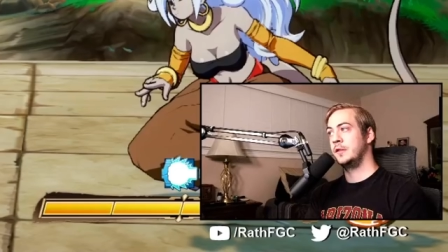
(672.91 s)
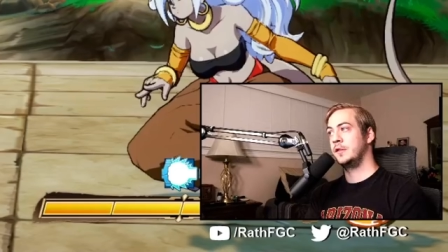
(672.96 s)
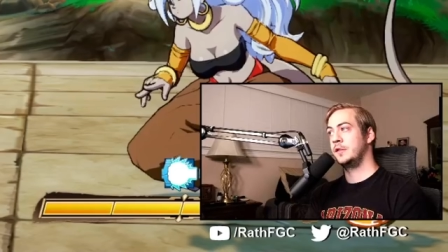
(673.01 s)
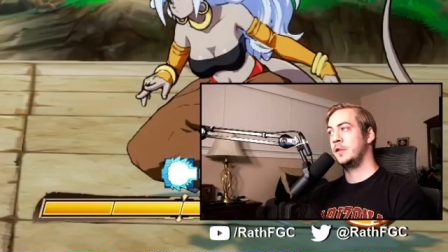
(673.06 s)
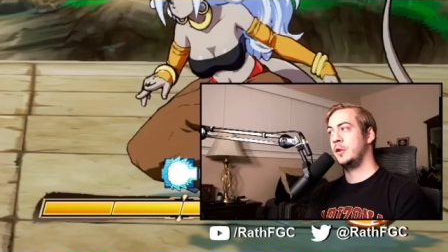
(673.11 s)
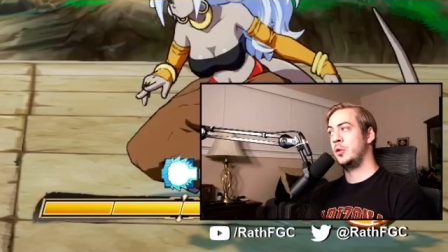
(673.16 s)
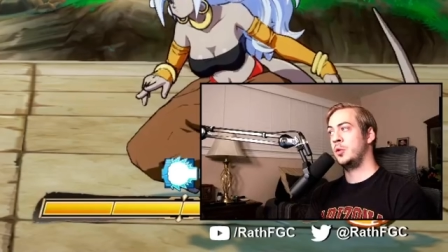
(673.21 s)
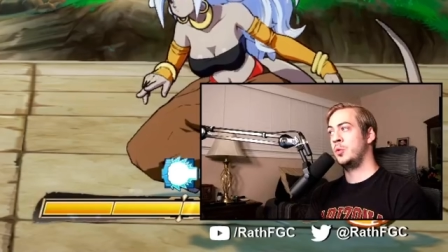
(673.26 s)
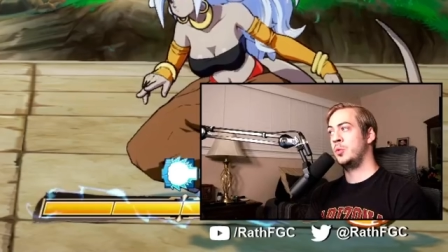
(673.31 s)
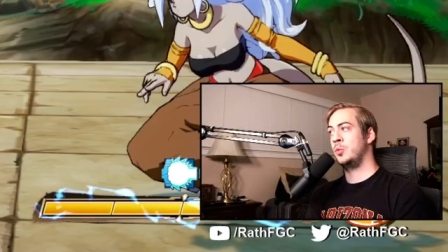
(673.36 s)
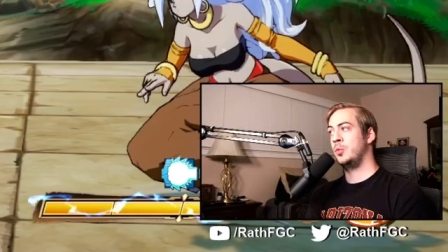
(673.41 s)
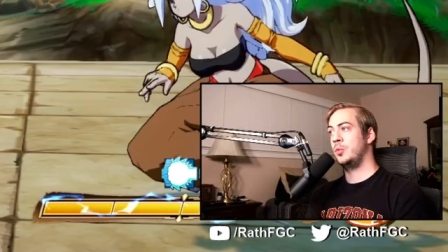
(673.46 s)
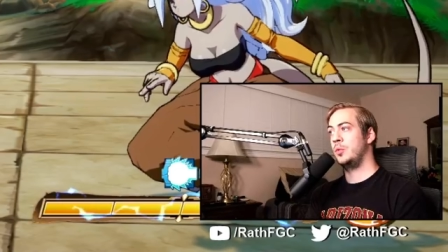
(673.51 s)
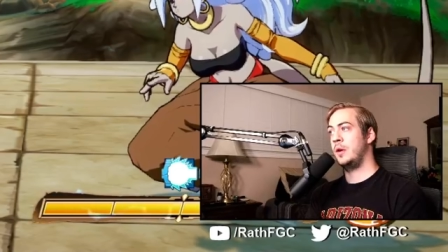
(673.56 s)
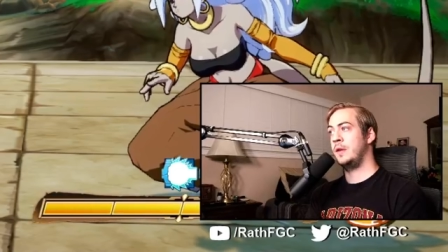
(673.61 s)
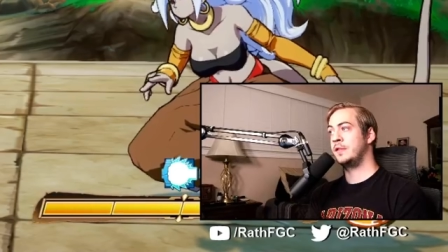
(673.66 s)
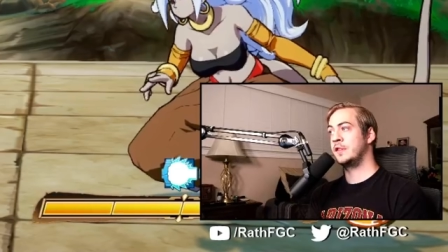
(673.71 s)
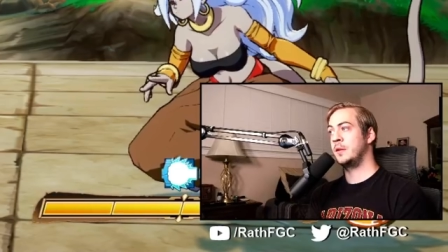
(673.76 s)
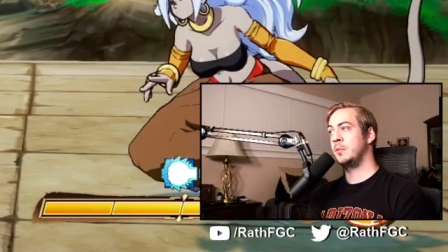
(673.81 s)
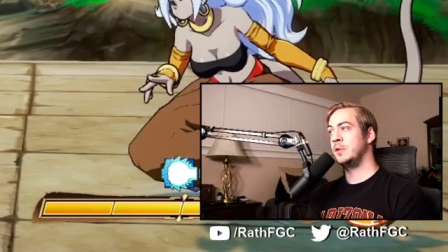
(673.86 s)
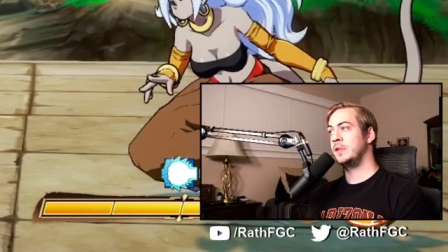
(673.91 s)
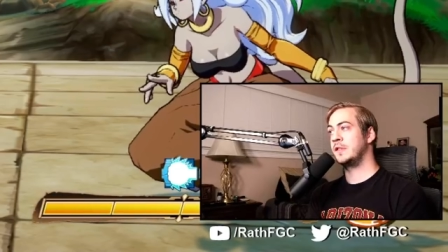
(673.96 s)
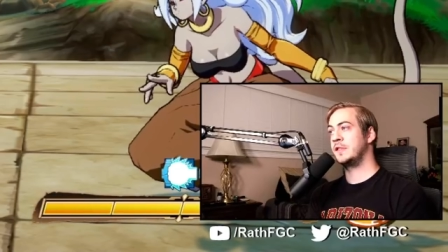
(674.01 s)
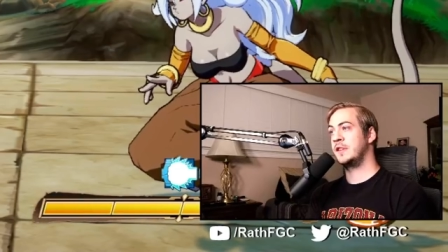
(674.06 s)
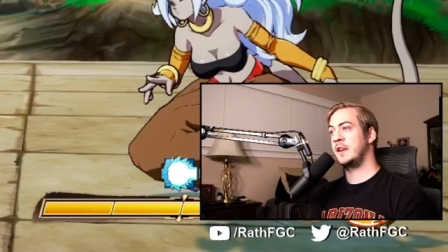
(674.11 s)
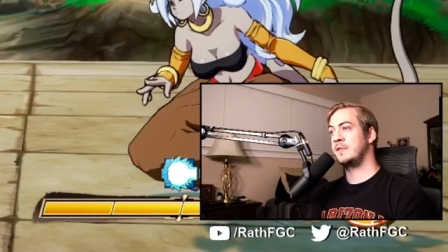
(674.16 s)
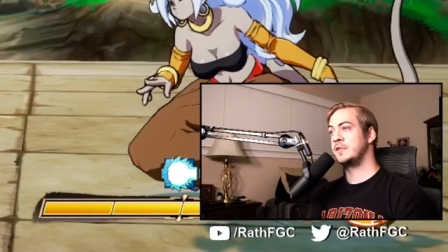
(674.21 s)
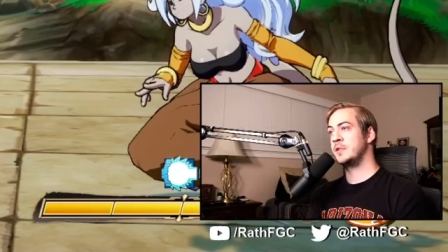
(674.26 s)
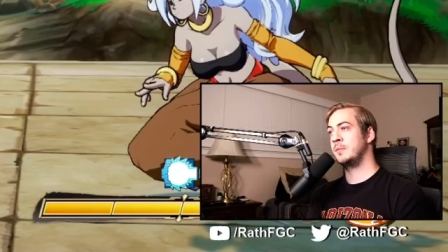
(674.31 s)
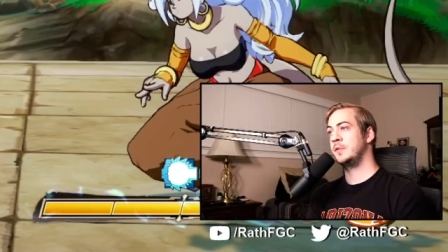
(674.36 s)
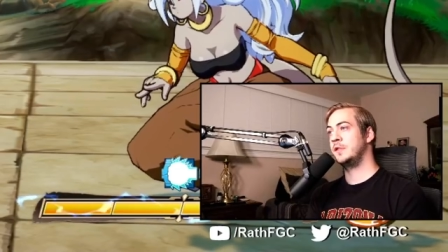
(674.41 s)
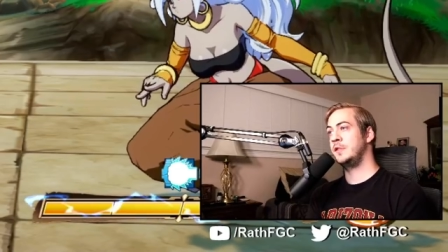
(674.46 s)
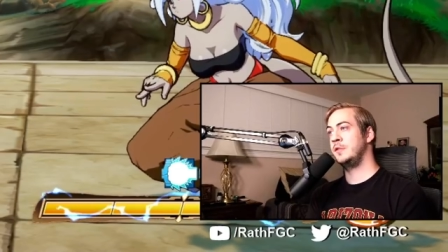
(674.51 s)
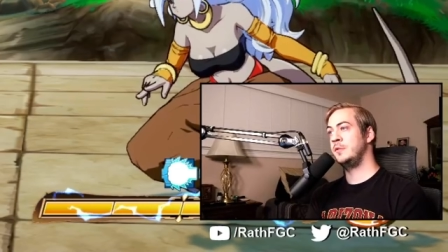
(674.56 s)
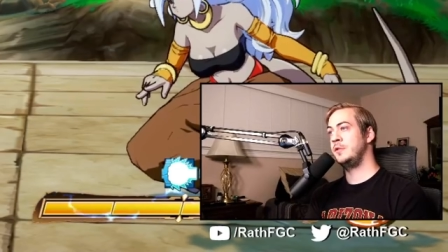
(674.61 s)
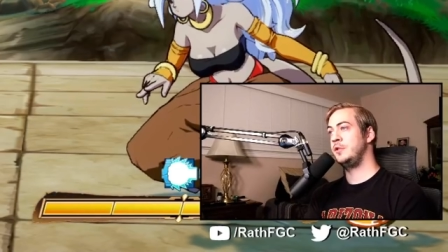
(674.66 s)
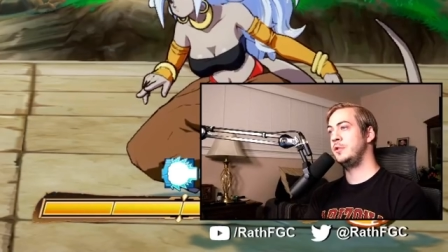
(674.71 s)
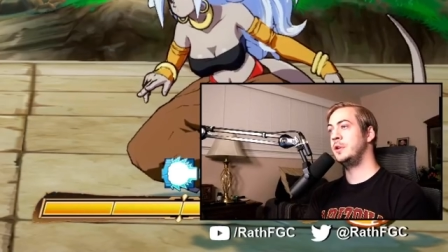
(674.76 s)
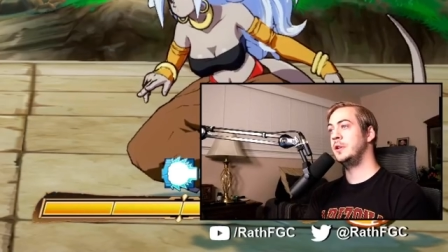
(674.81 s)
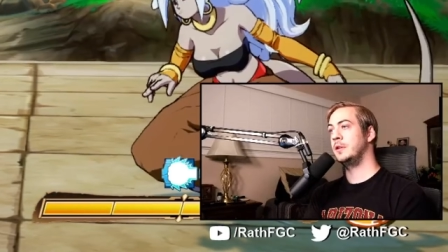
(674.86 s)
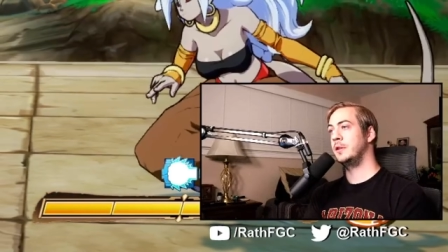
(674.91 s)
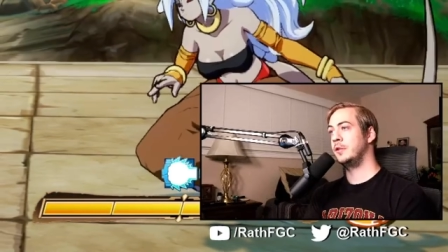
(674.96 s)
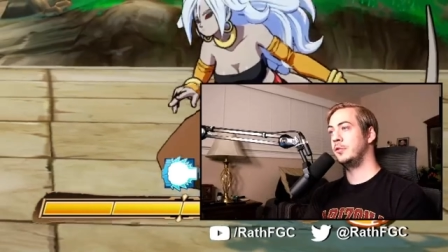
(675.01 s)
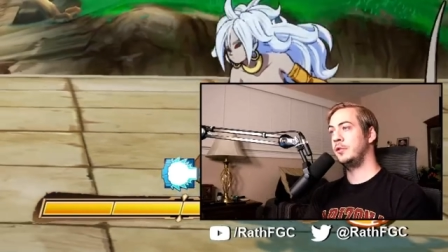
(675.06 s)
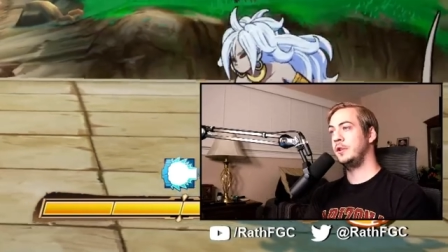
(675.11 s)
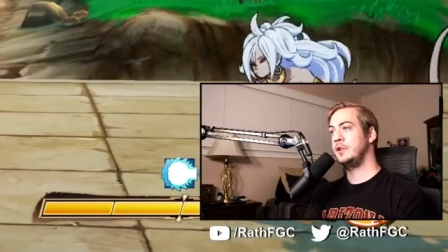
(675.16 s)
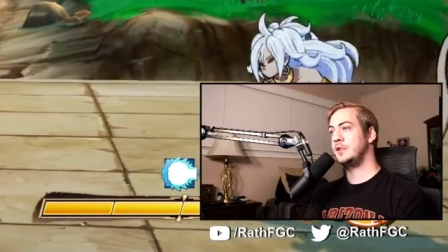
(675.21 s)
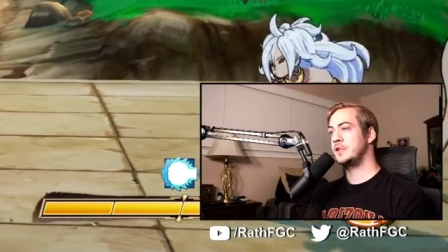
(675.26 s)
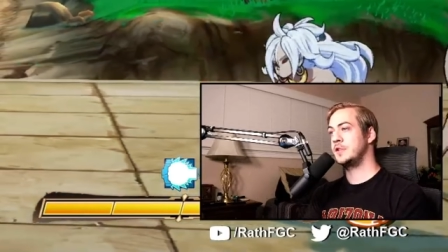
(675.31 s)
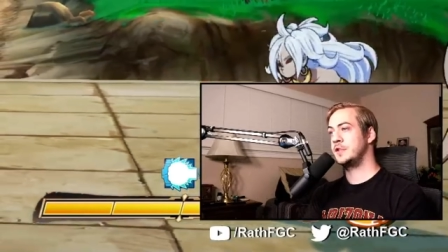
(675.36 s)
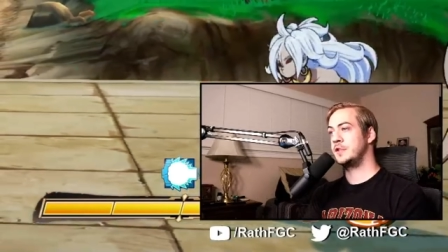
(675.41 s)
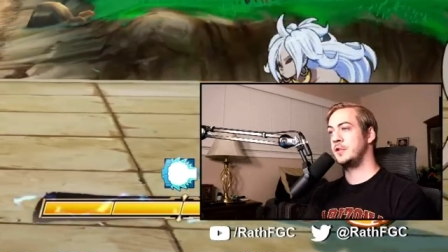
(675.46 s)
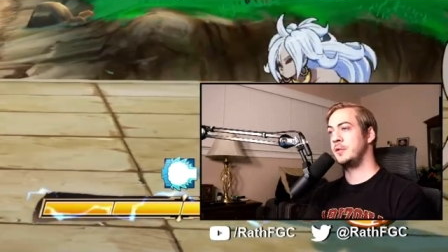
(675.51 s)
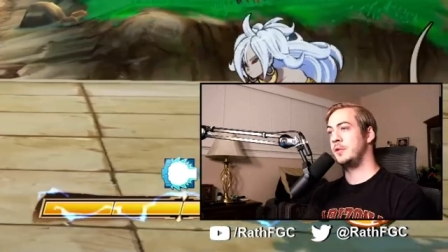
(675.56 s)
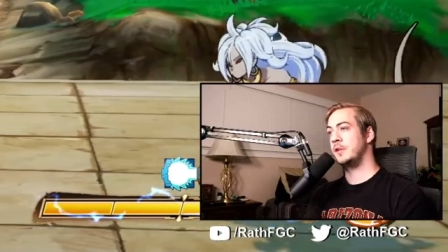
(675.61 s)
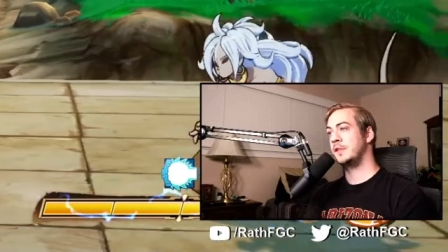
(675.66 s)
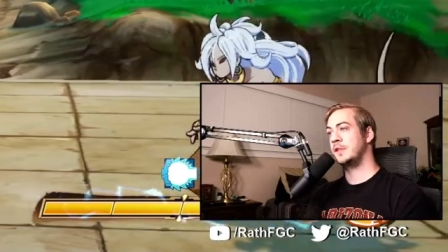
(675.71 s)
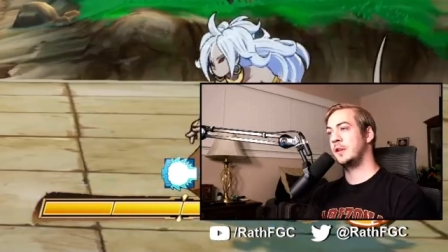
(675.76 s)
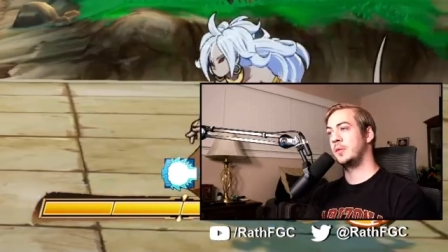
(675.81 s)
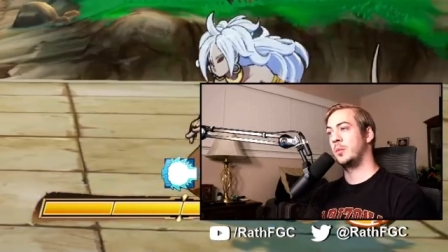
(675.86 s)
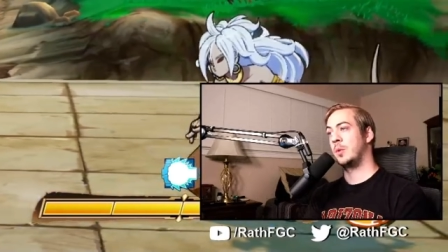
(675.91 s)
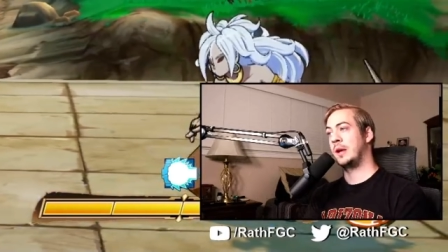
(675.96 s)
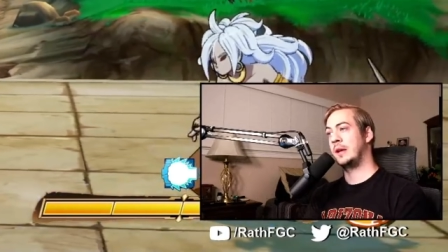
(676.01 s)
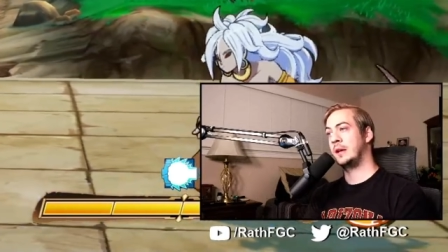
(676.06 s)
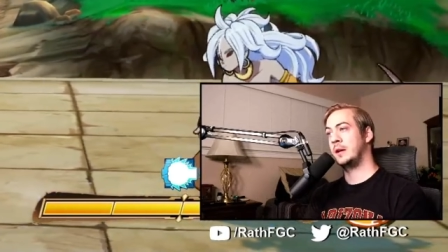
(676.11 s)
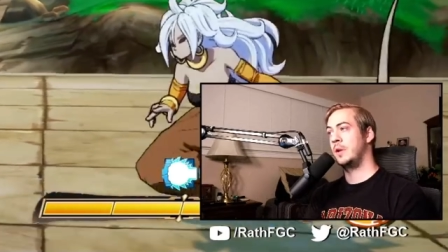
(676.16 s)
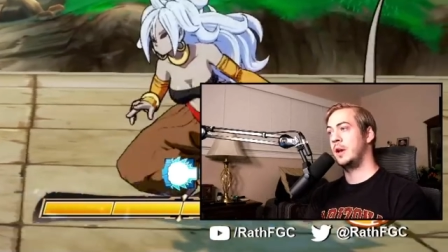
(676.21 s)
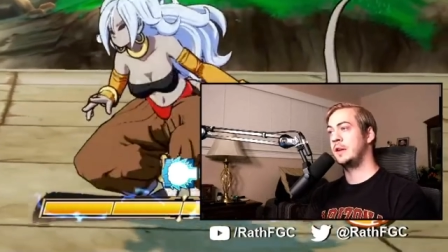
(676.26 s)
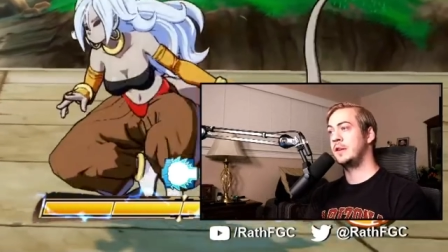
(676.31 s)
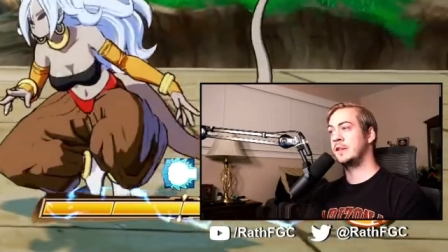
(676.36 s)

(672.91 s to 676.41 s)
So if someone safe jumps you, you can literally just do this on wake up.